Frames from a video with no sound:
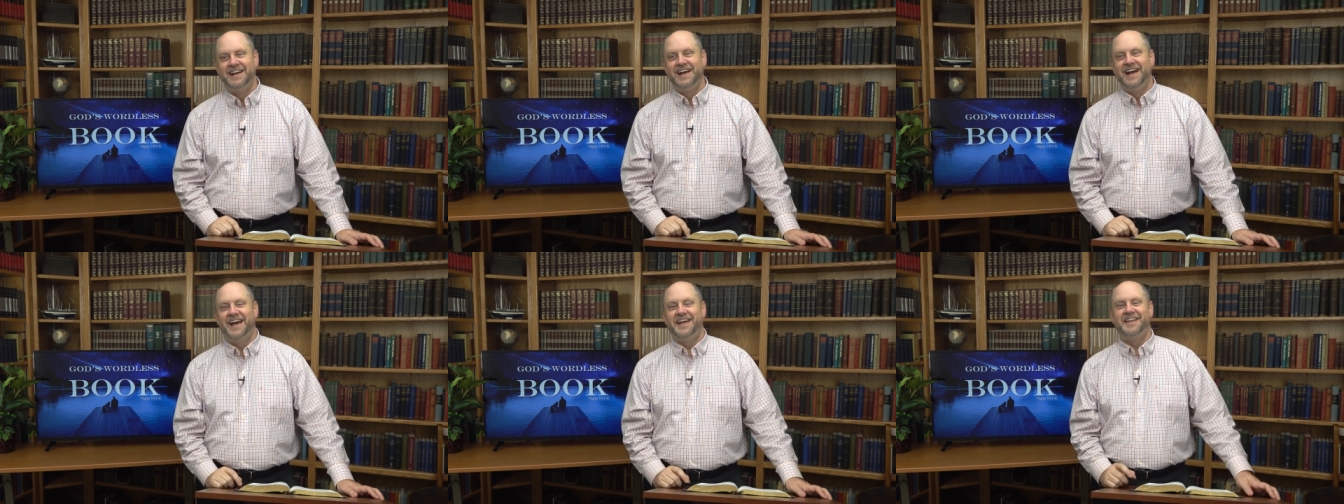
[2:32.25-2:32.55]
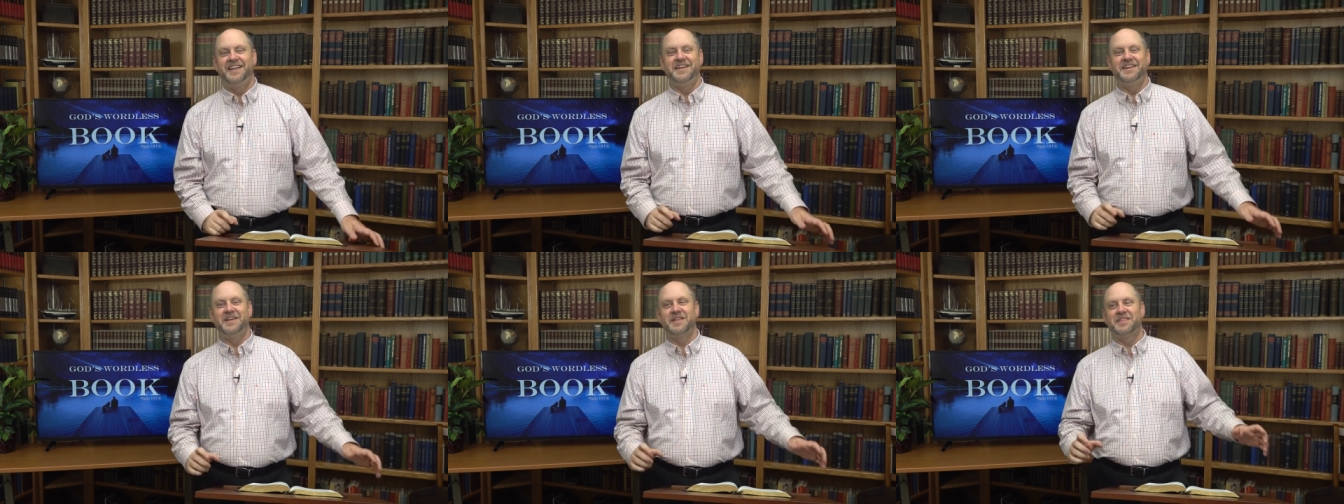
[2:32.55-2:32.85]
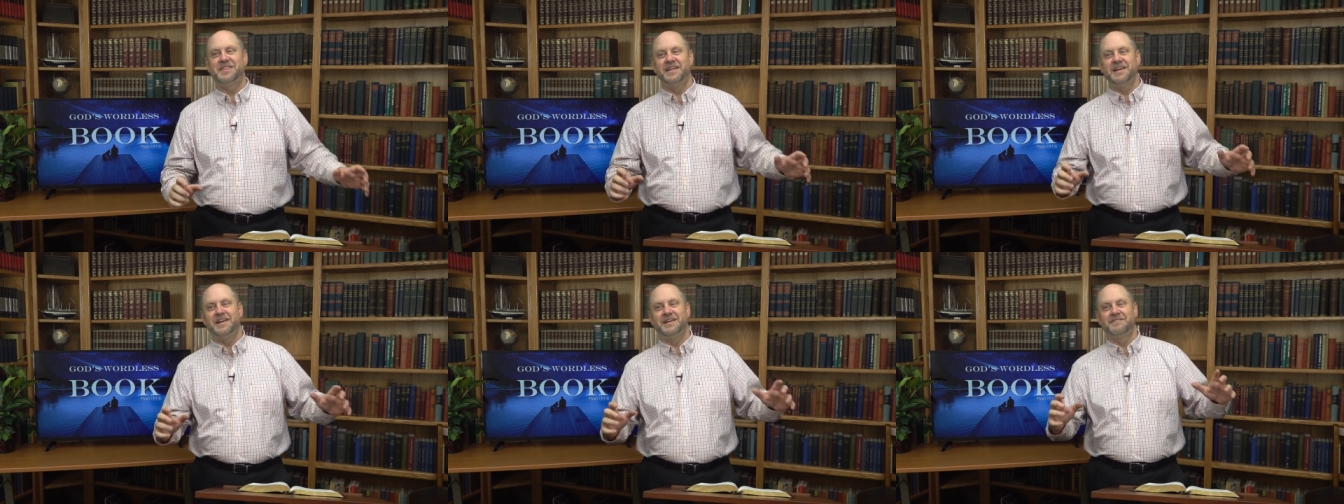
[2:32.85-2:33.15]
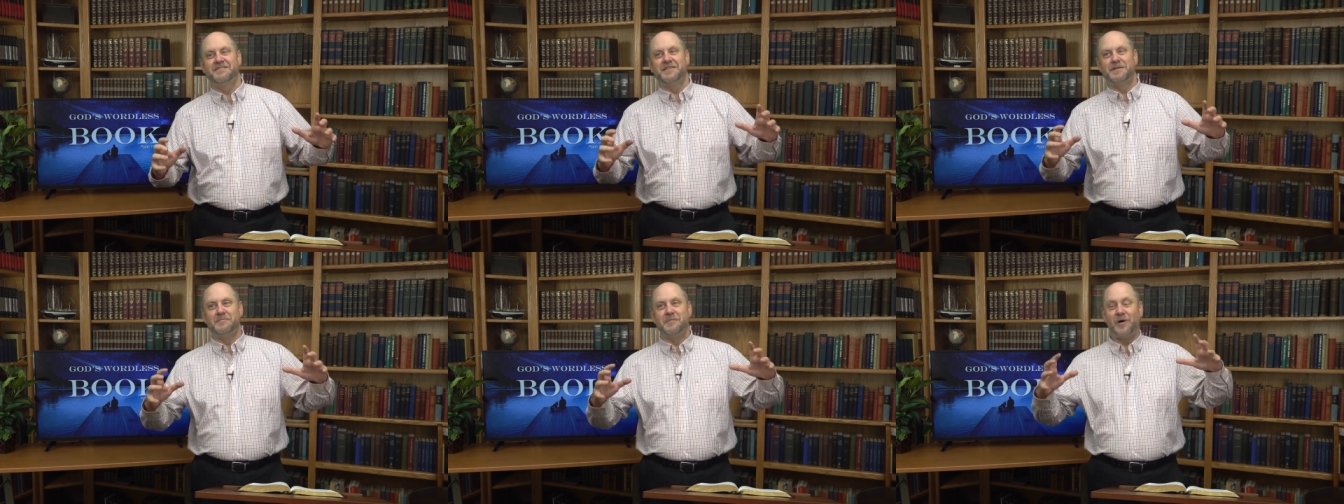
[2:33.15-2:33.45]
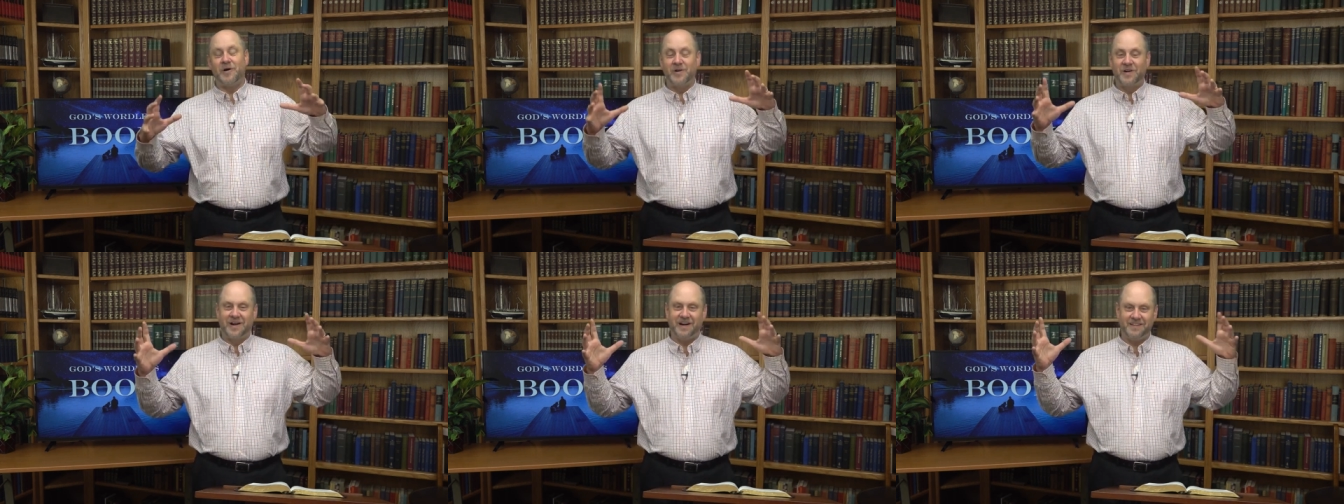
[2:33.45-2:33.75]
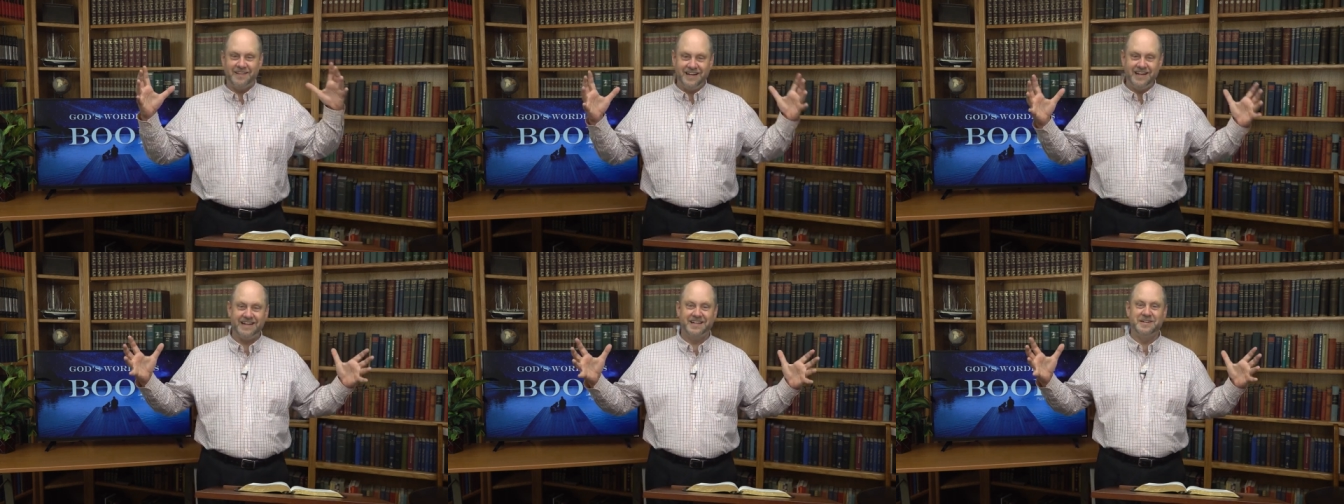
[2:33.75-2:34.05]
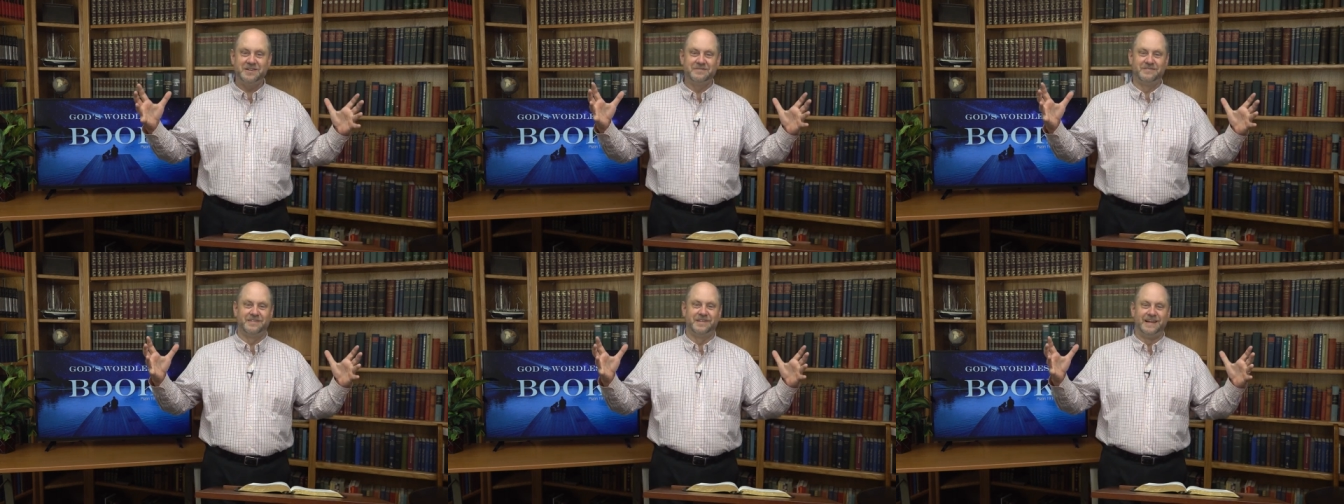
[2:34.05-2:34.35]
And then you think of them all
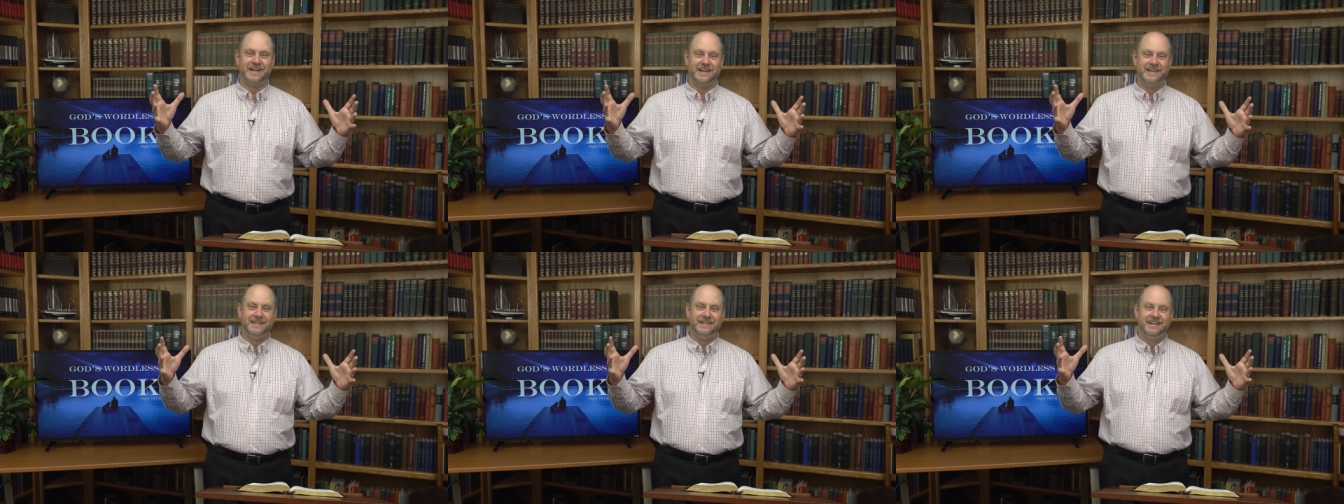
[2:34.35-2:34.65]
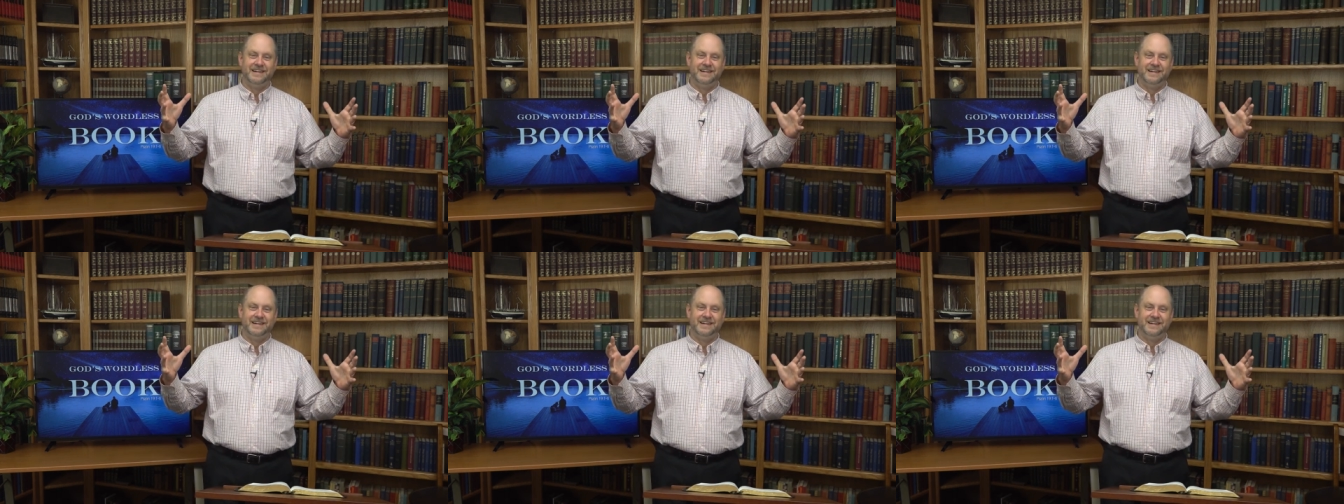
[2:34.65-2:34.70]
collectively.